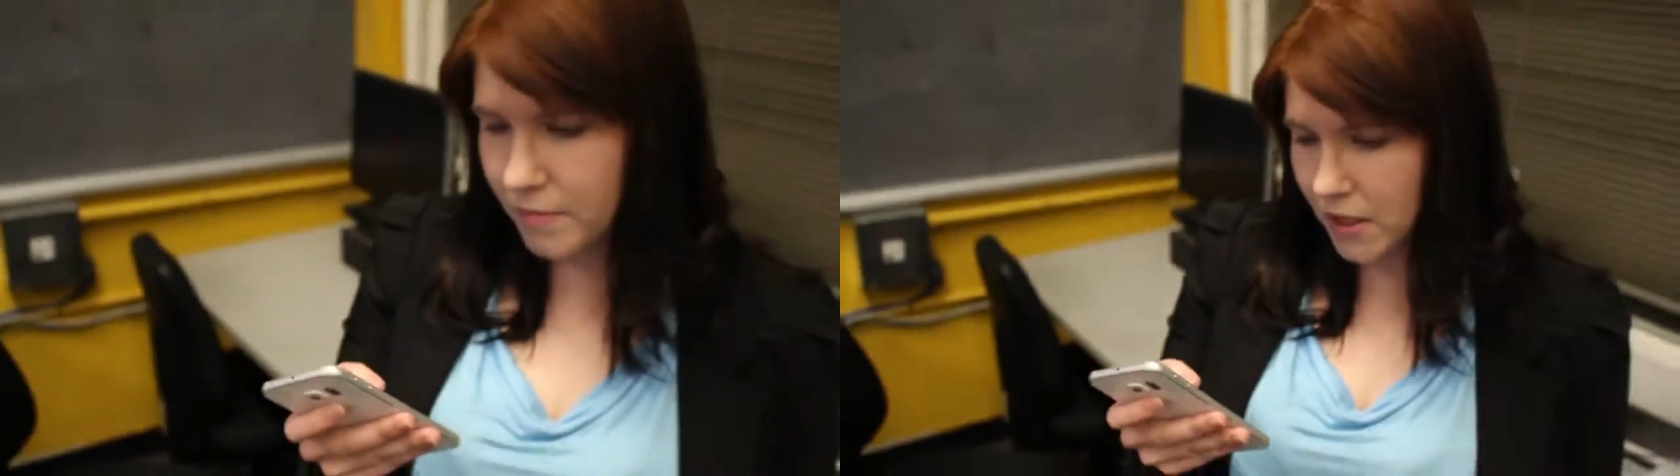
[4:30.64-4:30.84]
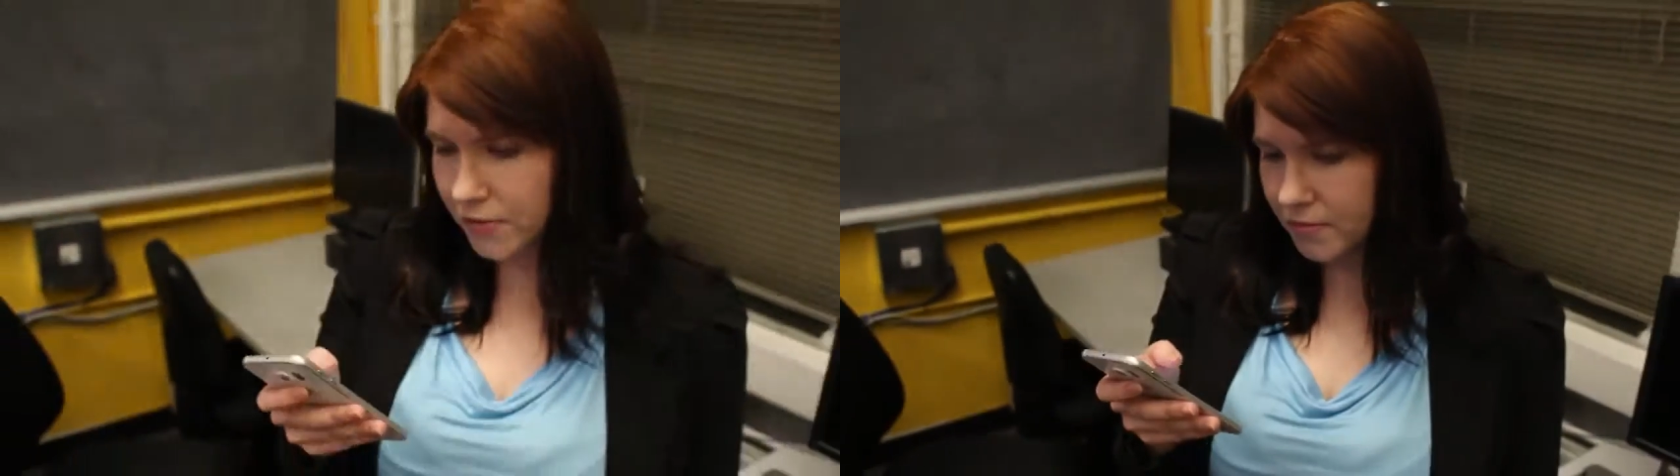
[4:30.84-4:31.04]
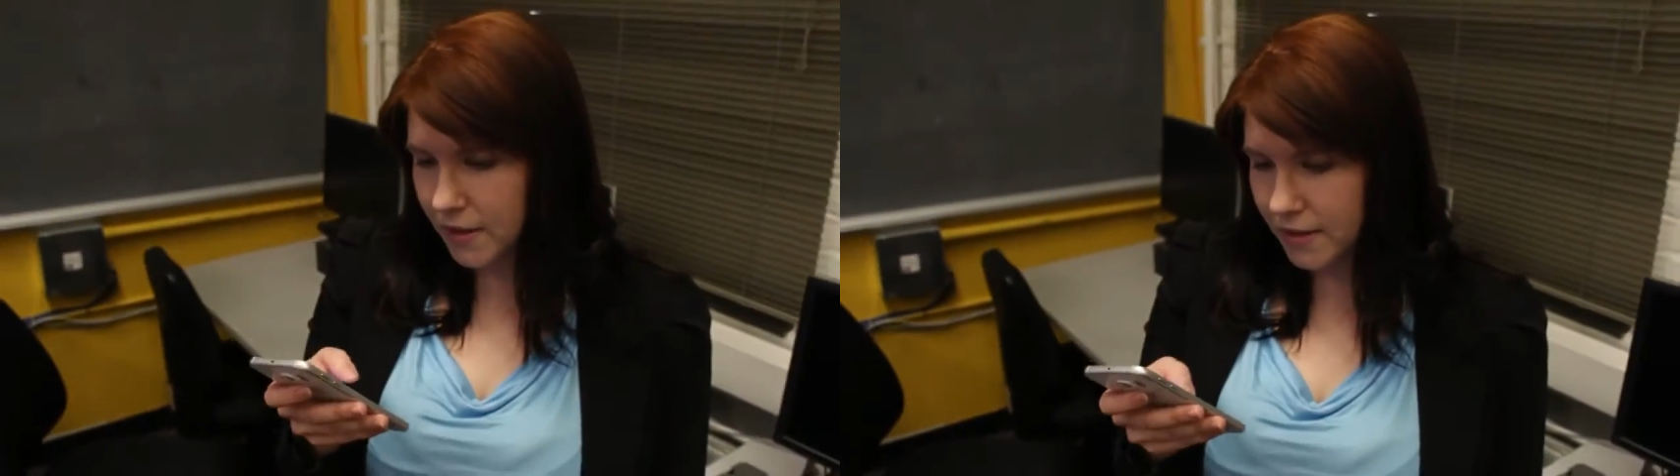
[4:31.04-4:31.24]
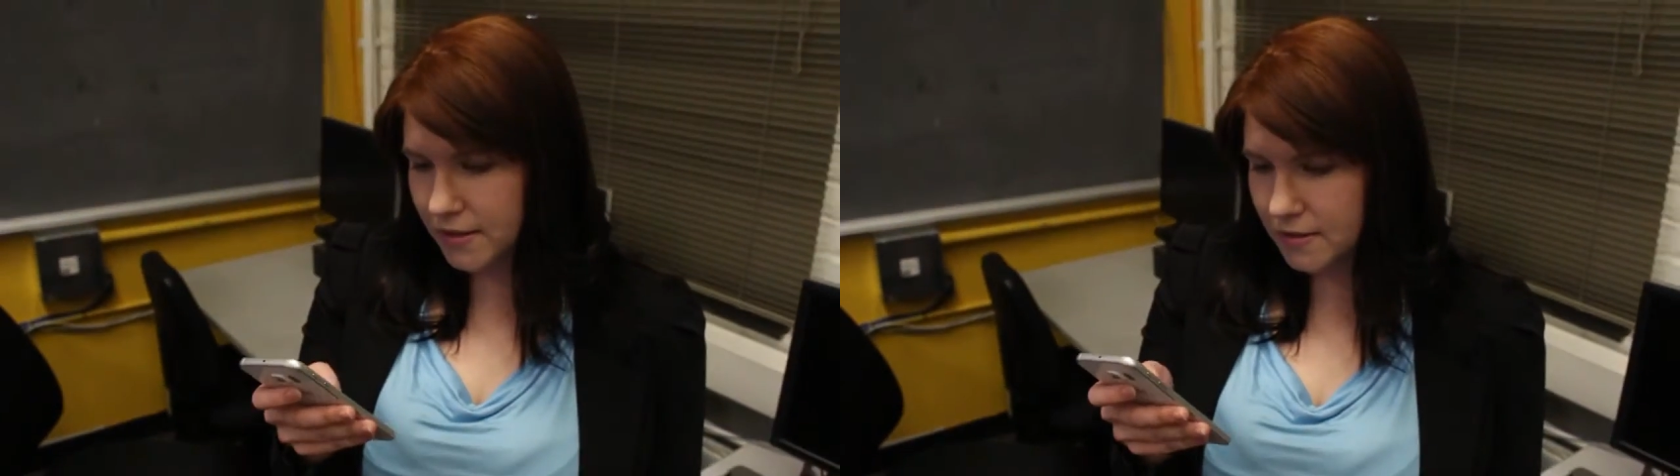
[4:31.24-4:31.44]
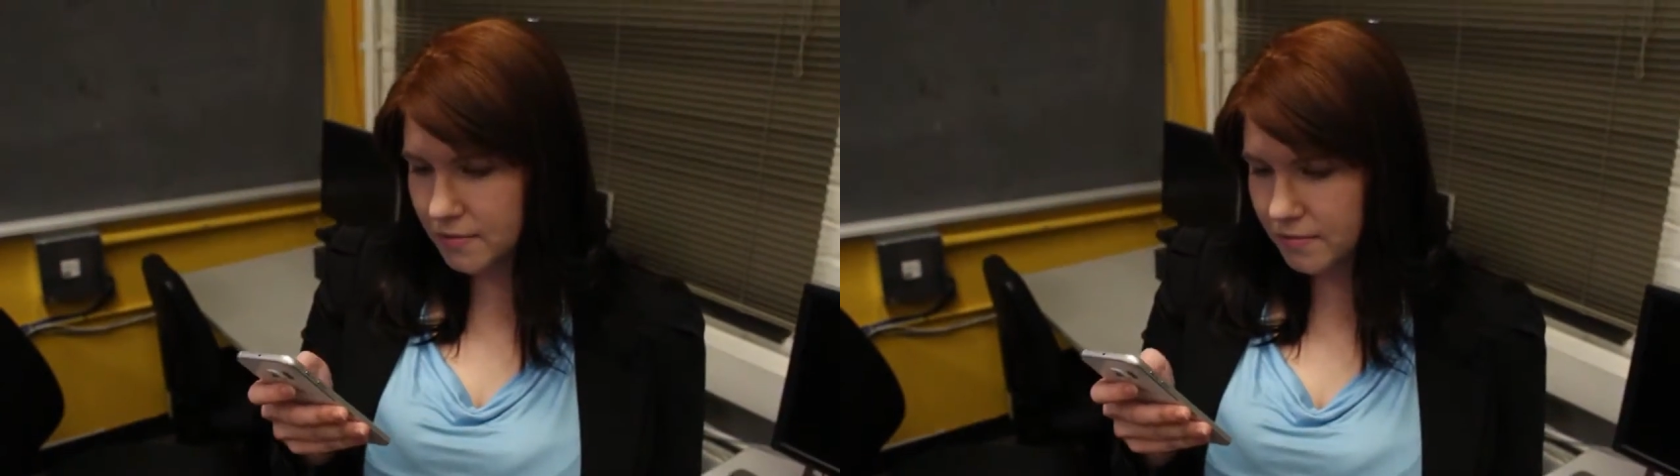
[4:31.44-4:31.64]
the amount
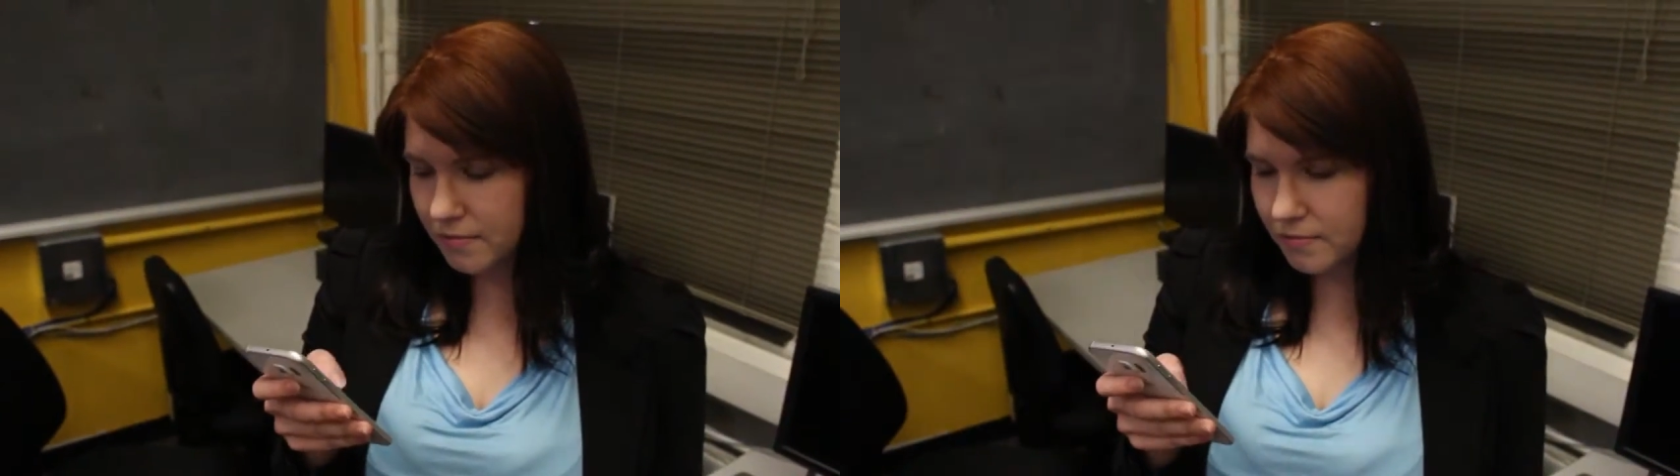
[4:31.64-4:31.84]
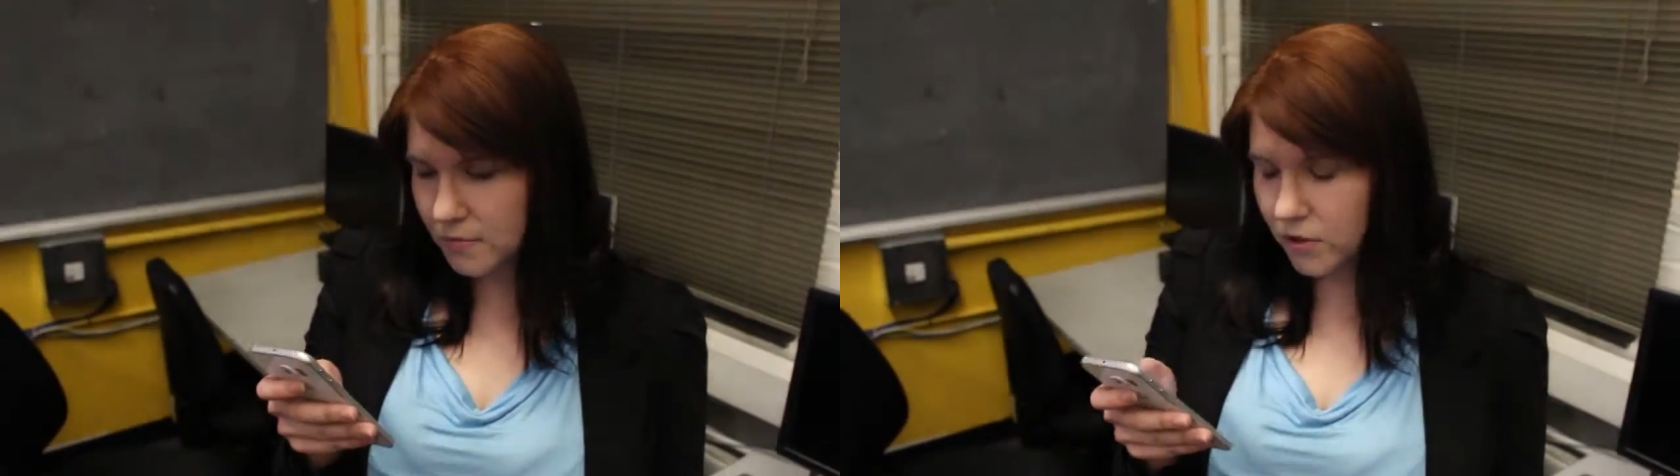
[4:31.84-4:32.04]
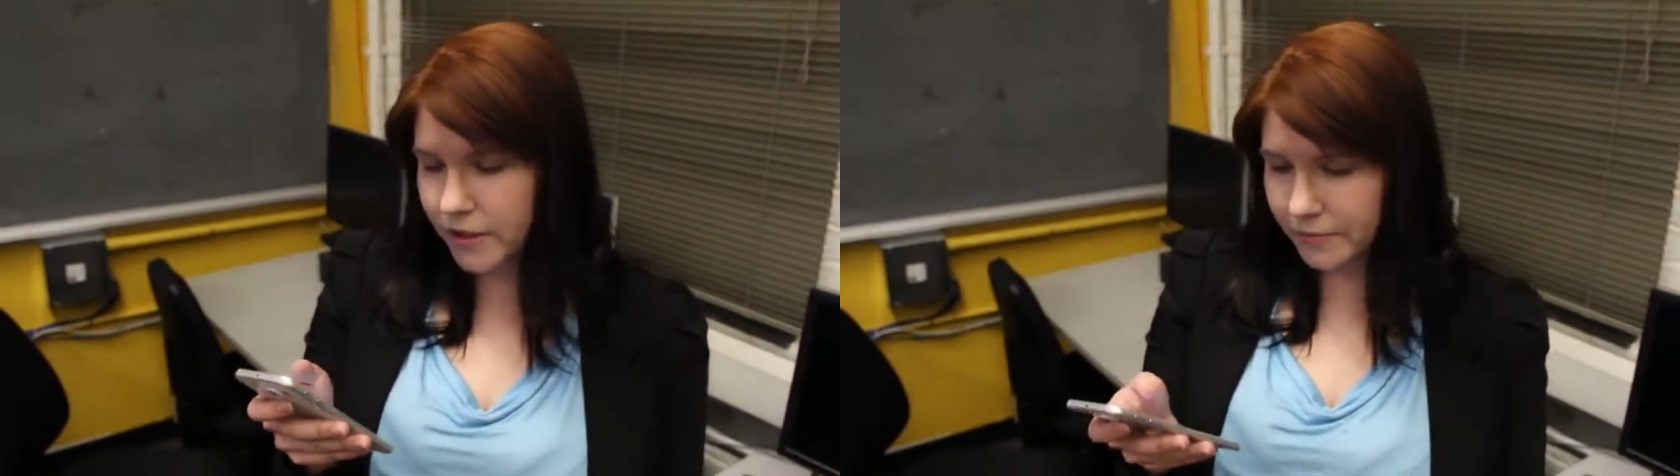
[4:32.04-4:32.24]
that's Hold